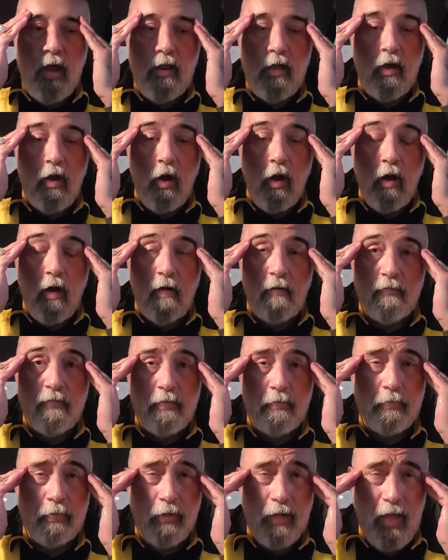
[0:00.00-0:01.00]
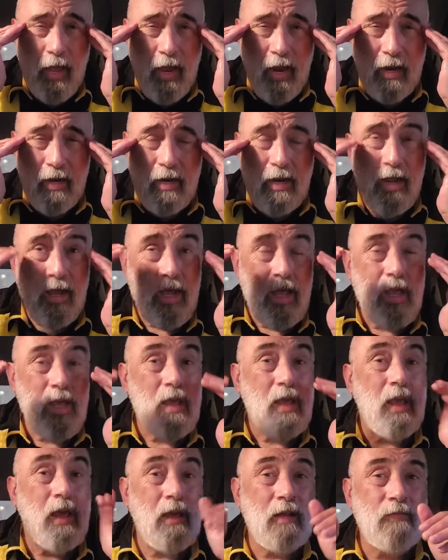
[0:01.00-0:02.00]
getting off the plane
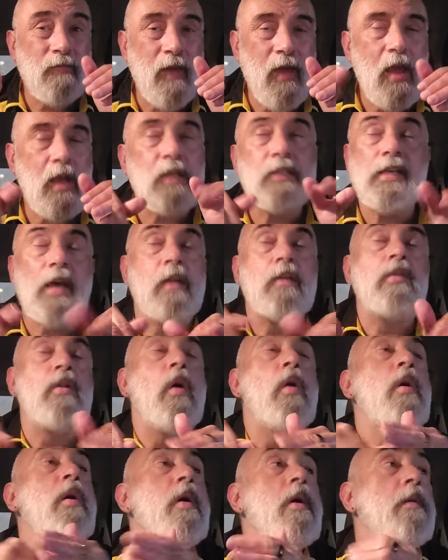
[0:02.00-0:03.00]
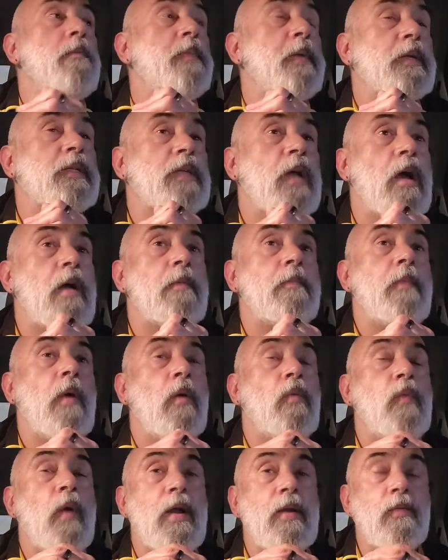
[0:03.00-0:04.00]
in Vegas, I don't know. But
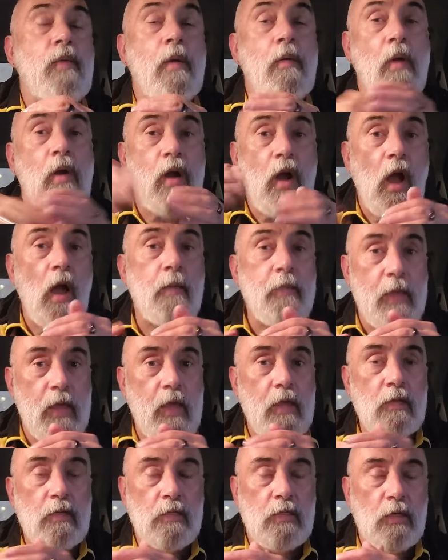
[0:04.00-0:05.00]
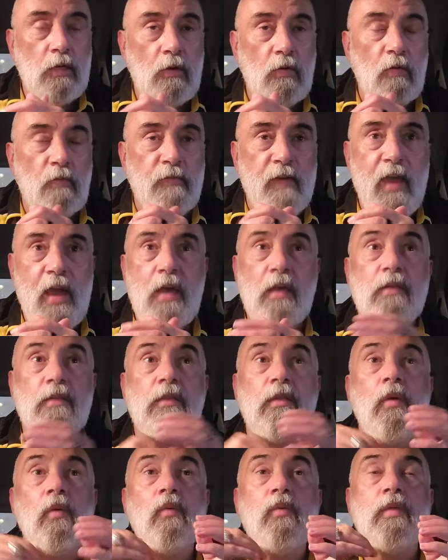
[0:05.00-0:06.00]
when we were coming into
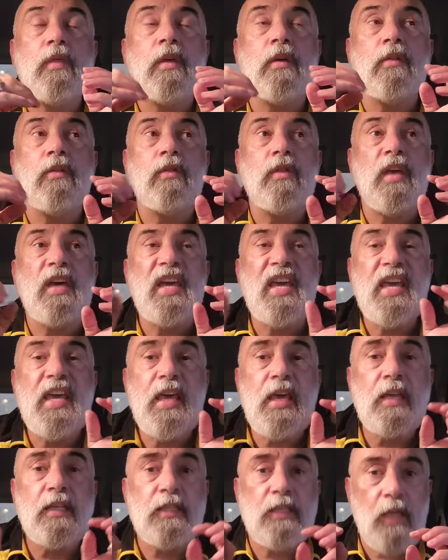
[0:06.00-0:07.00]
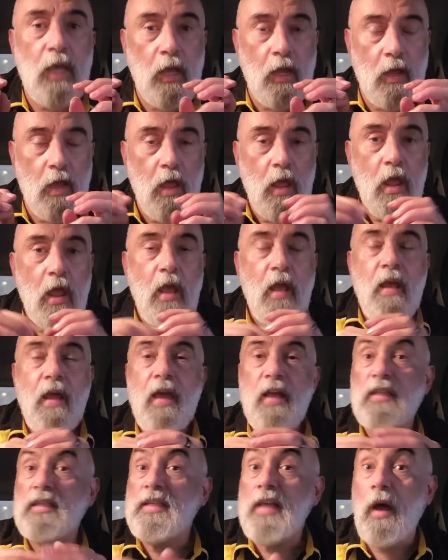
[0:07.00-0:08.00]
Vegas, the hissing,
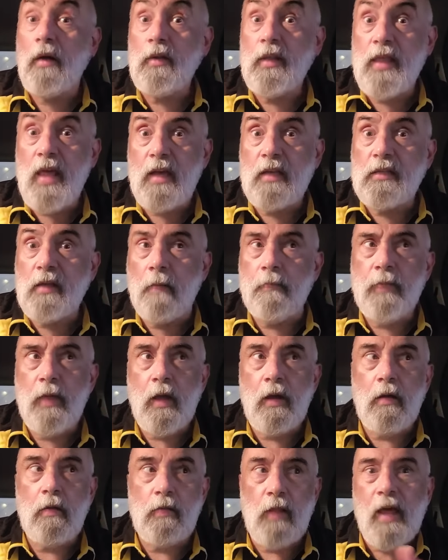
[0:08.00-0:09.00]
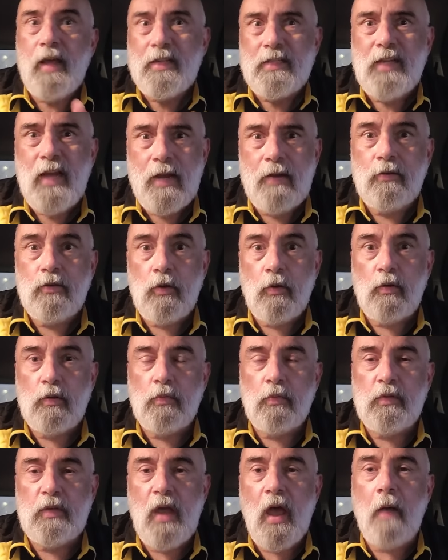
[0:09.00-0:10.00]
it sounded like something like
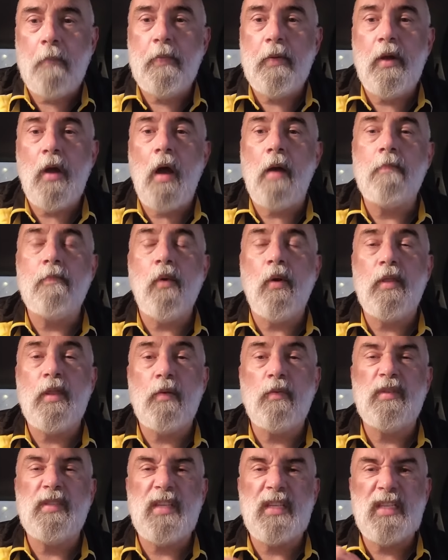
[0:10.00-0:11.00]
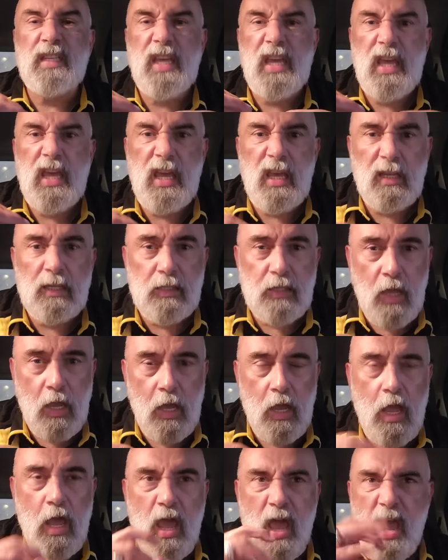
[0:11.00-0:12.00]
dangerous was happening on board. There was this
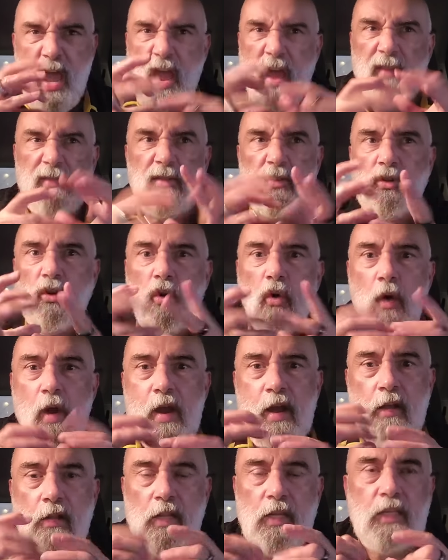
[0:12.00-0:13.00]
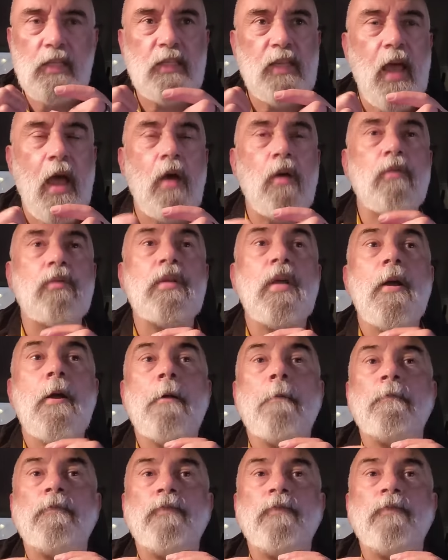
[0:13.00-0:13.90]
hissing and this crinkly sound.